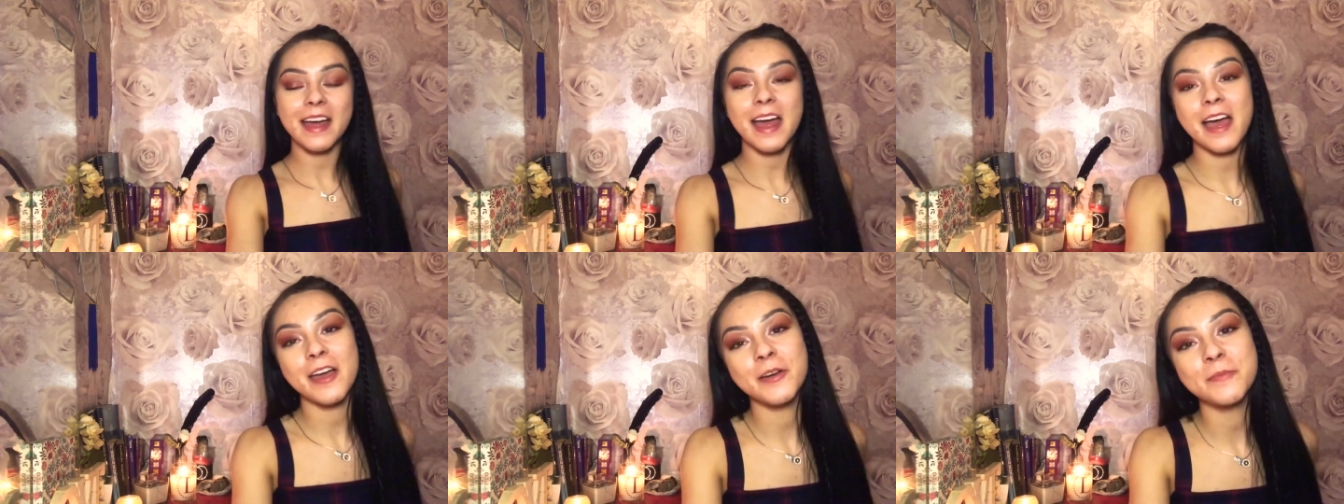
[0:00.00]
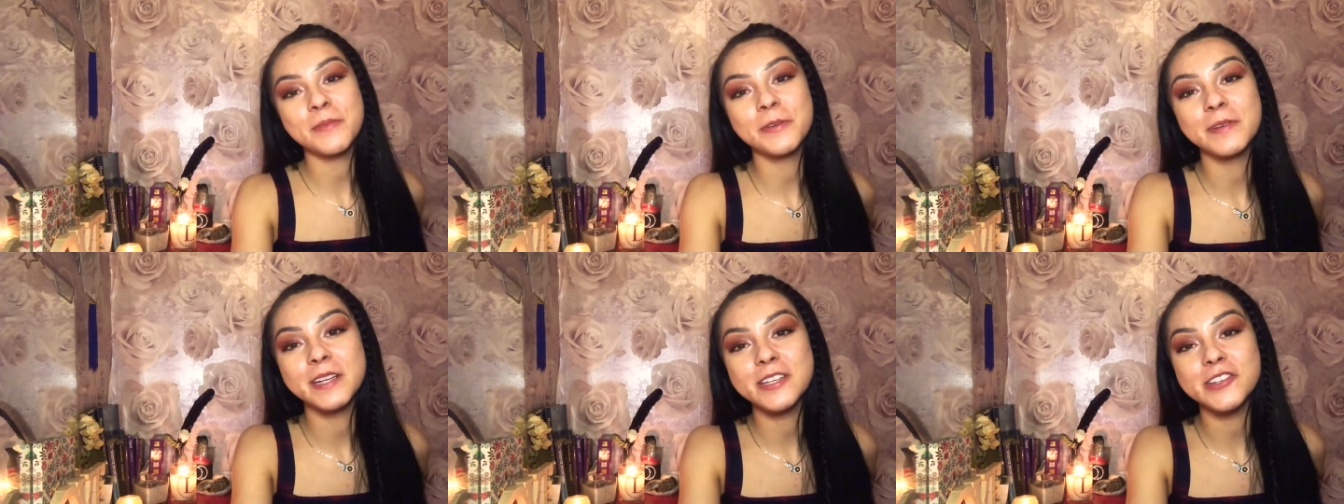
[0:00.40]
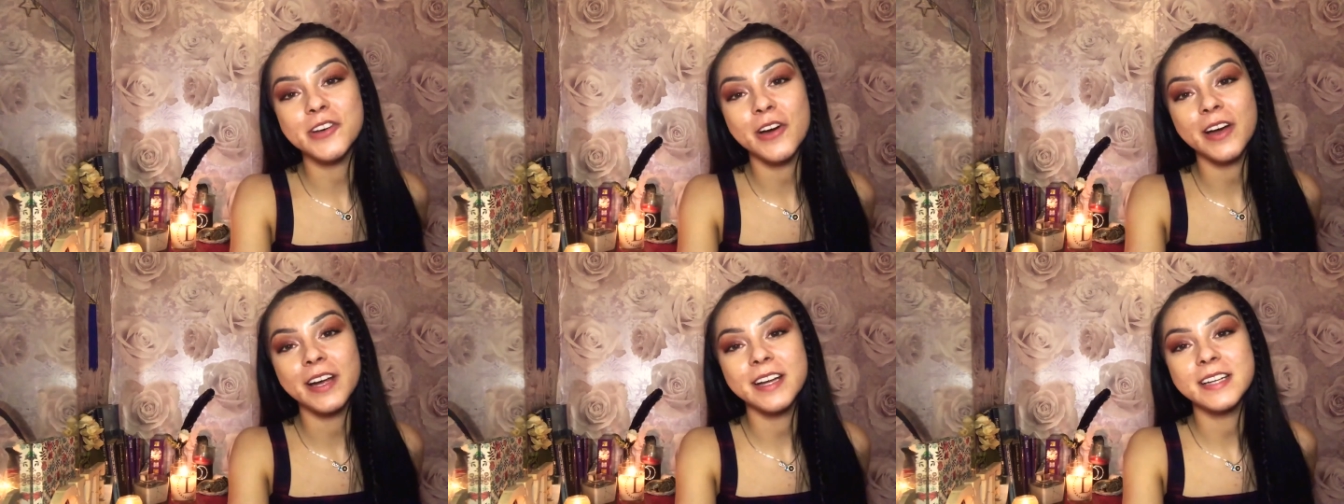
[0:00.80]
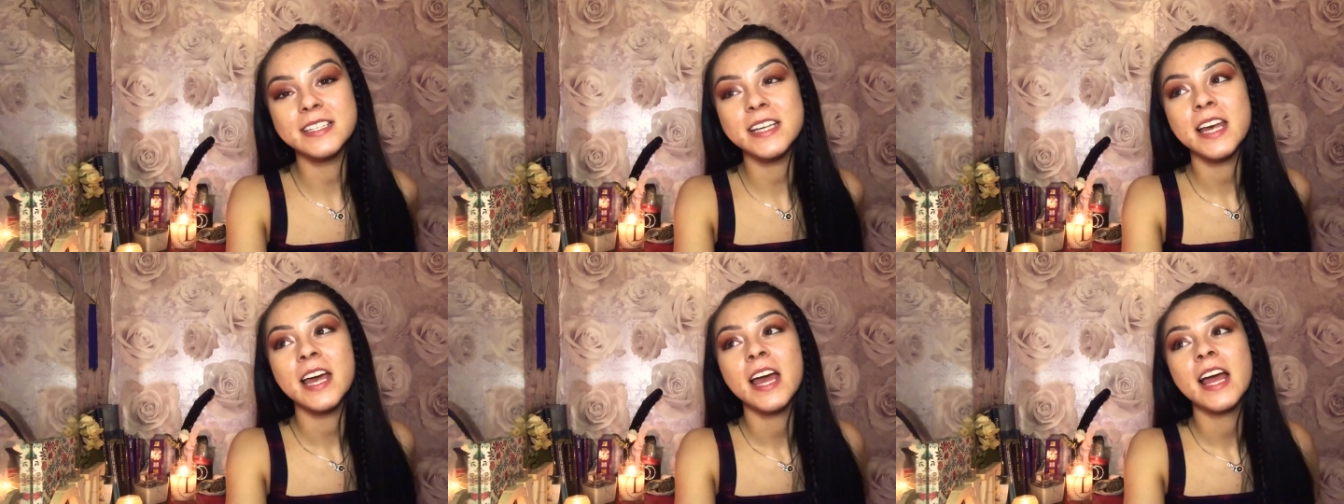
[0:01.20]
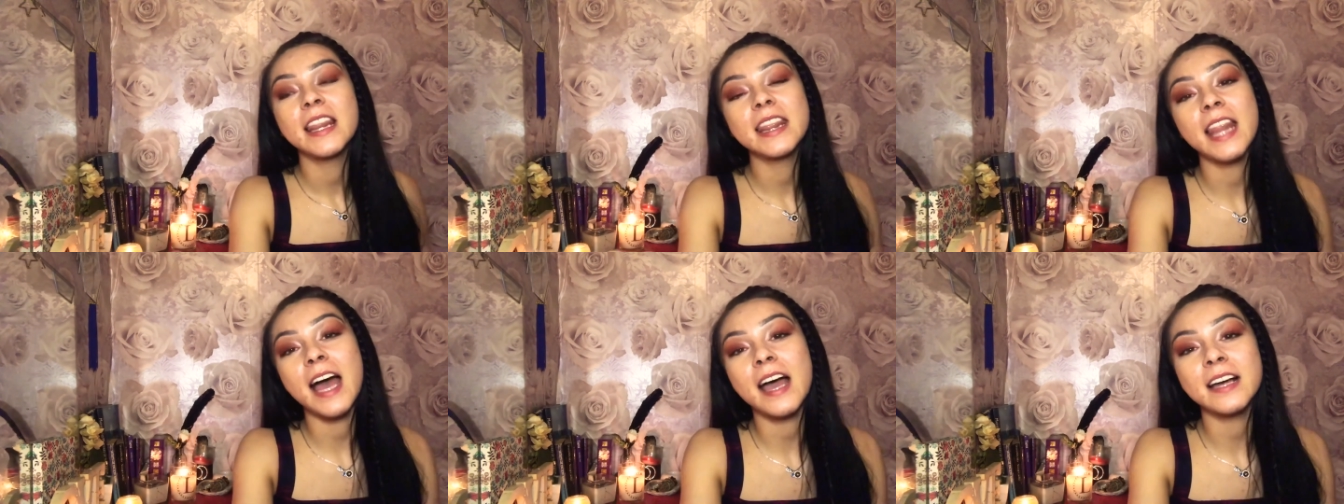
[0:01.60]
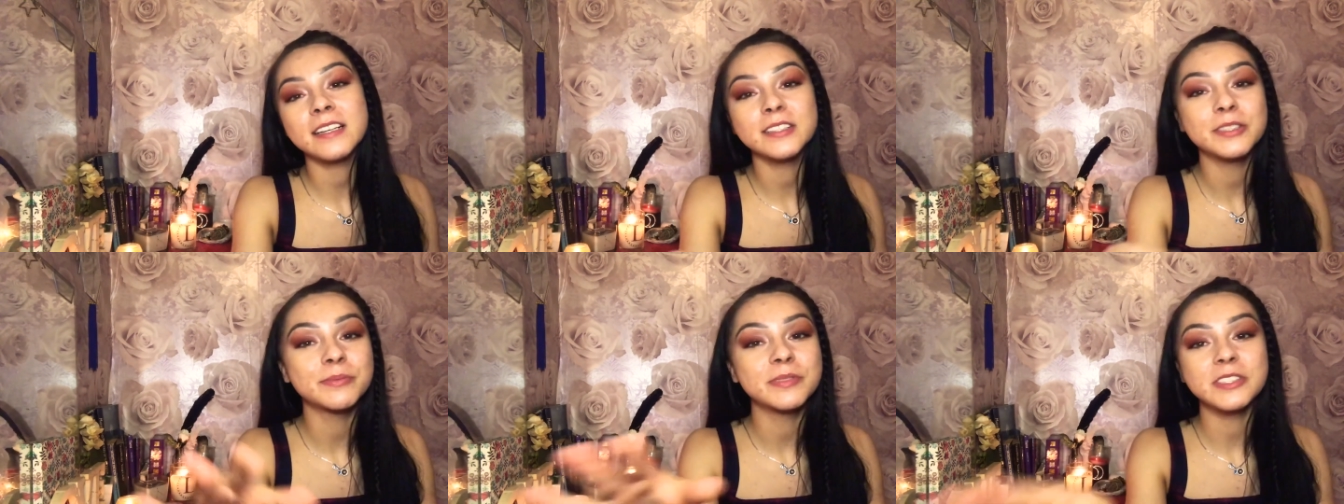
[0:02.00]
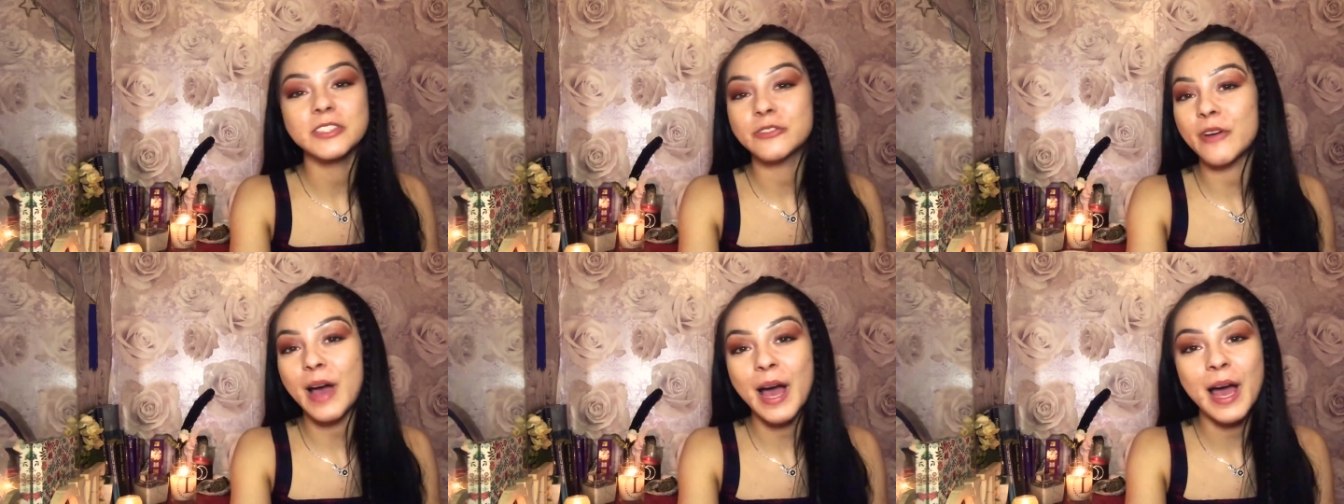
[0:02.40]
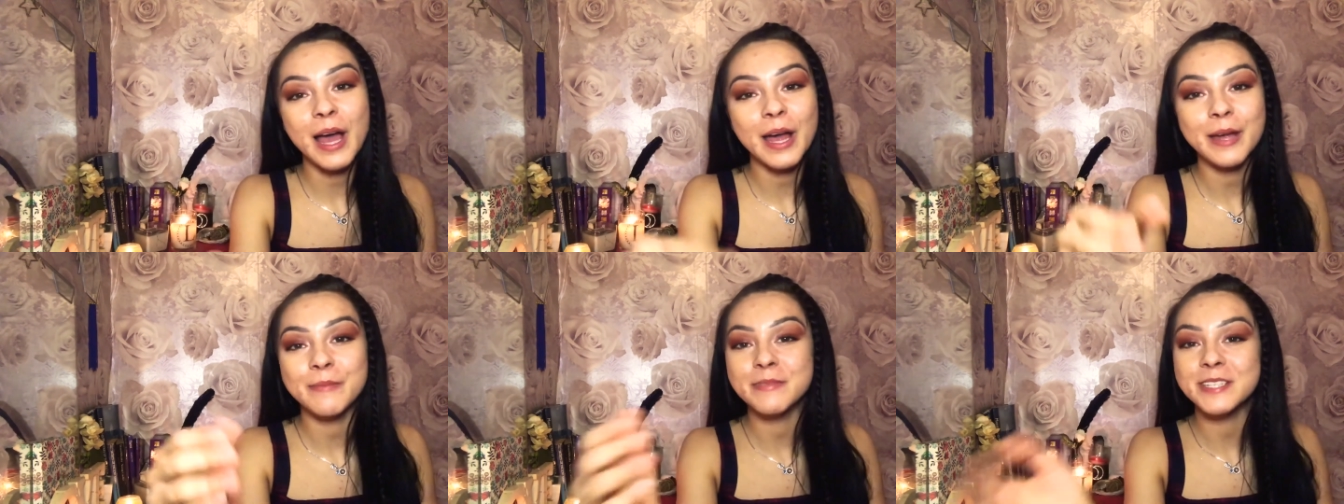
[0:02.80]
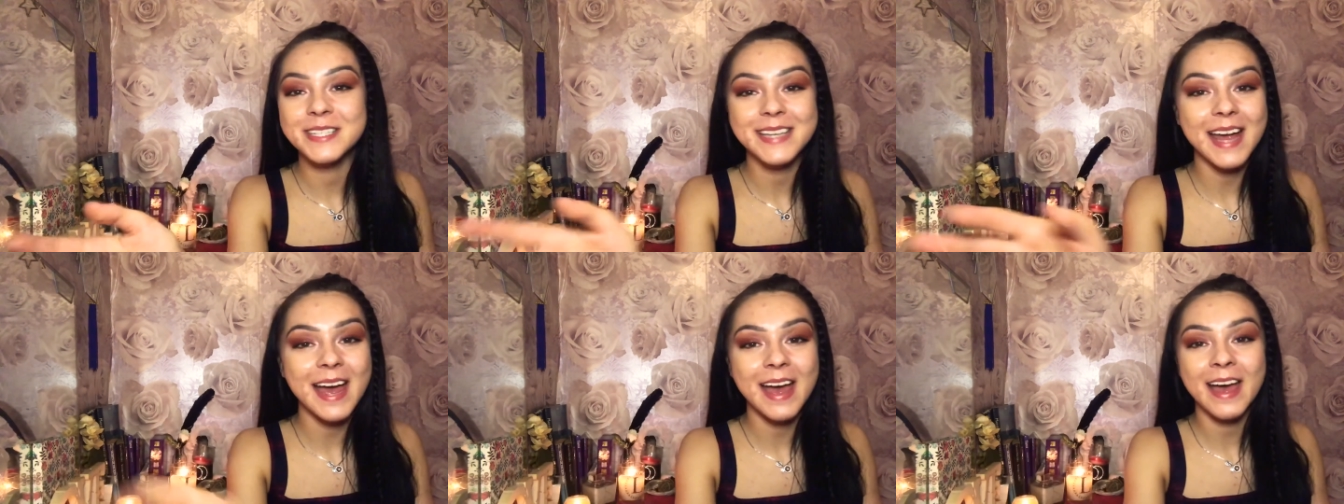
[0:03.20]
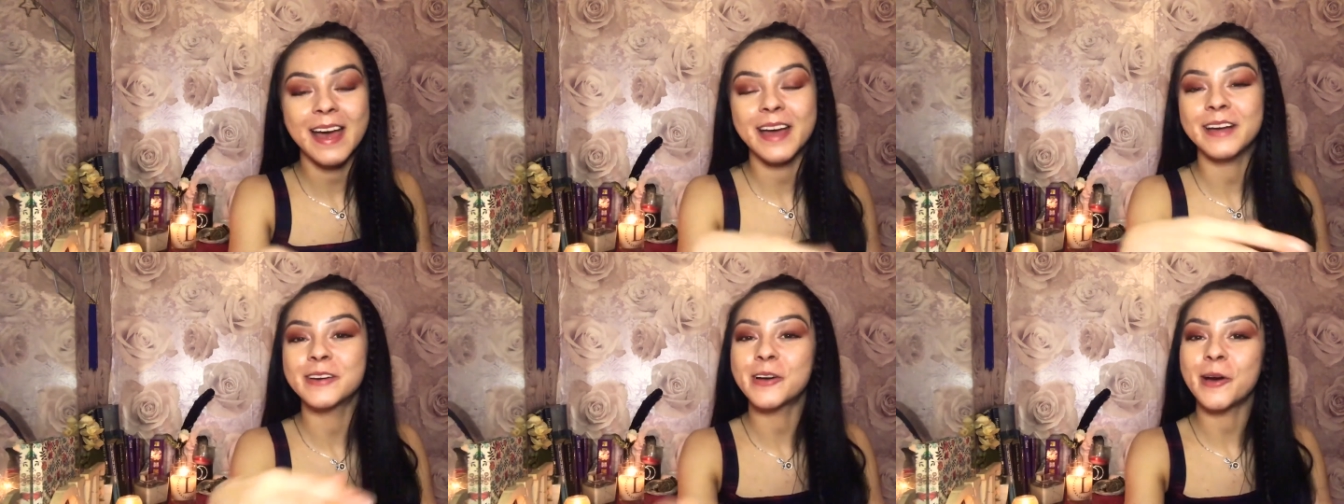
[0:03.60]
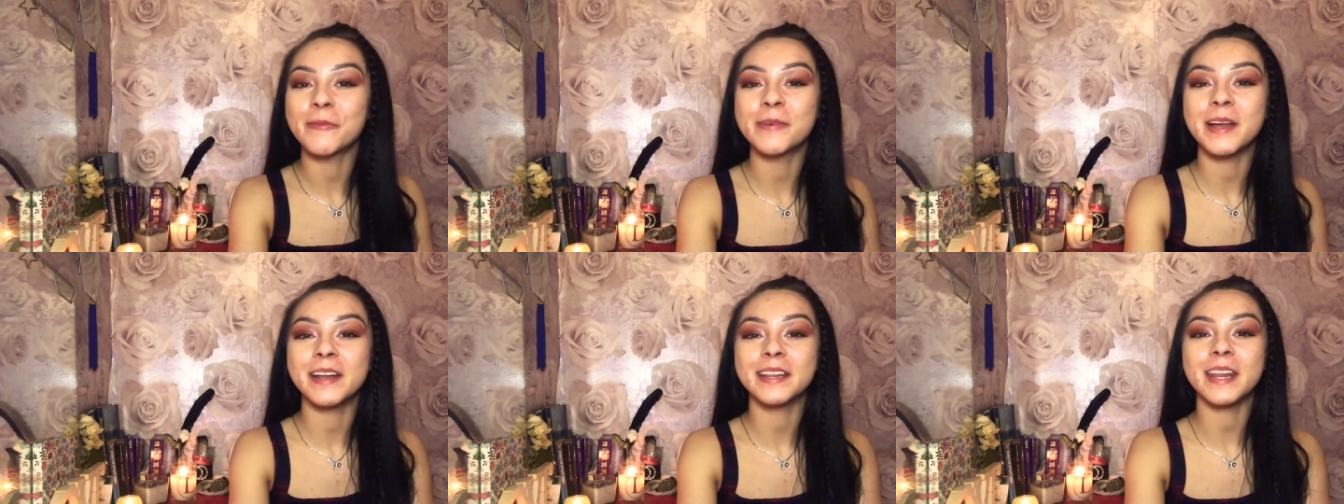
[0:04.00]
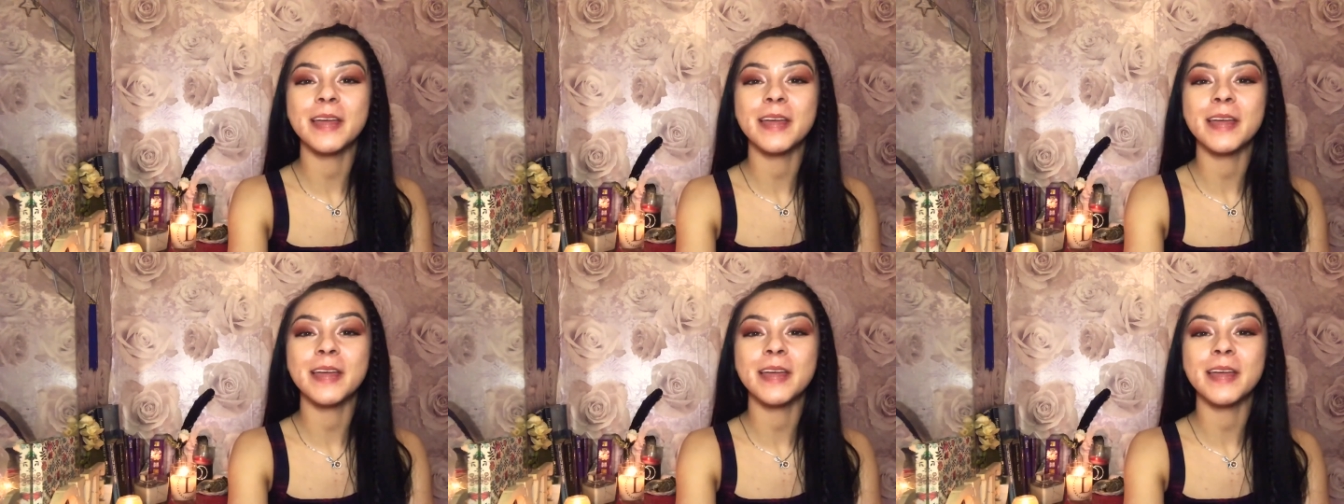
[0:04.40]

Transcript: I hope you enjoyed. Like, subscribe, share and comment.